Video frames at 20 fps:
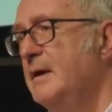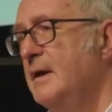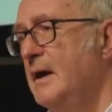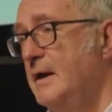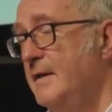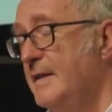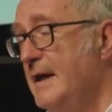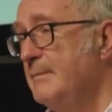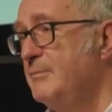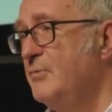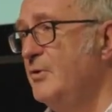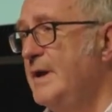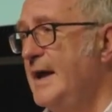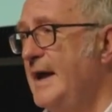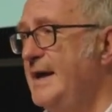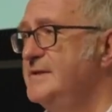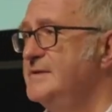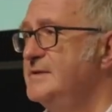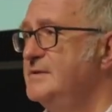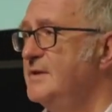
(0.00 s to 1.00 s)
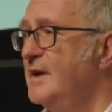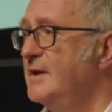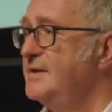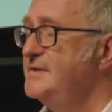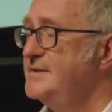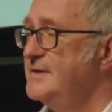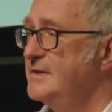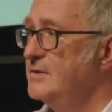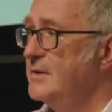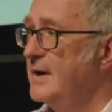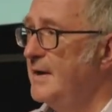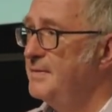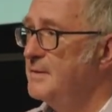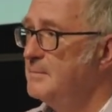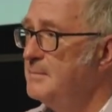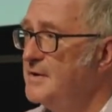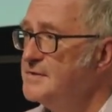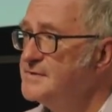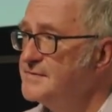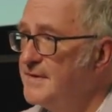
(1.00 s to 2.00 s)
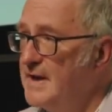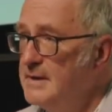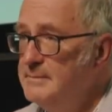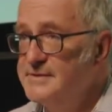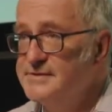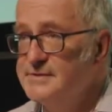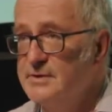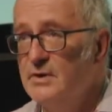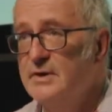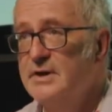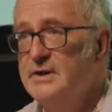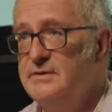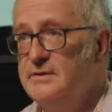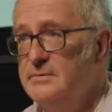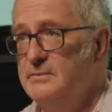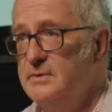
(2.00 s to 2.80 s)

And at that point, 1890, you had the most famous cook in the